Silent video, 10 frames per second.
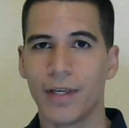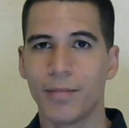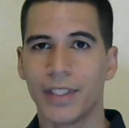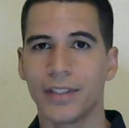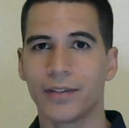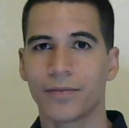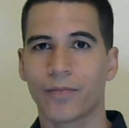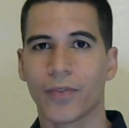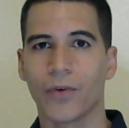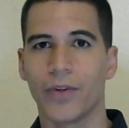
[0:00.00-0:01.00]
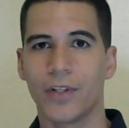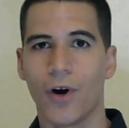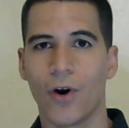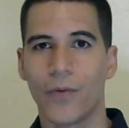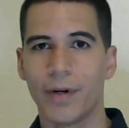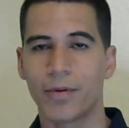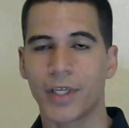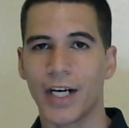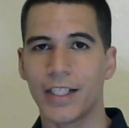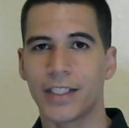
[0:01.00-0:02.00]
women with no
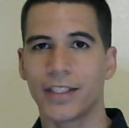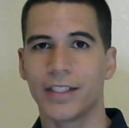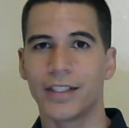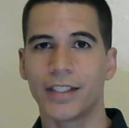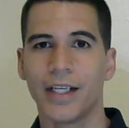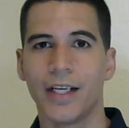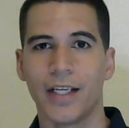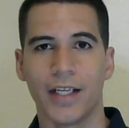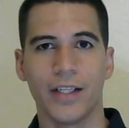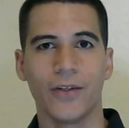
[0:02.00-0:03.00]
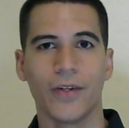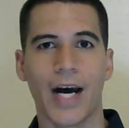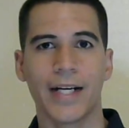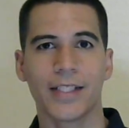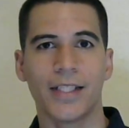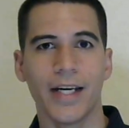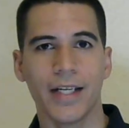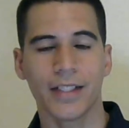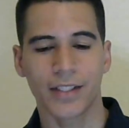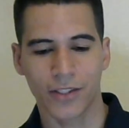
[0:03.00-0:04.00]
repercussions in the United States.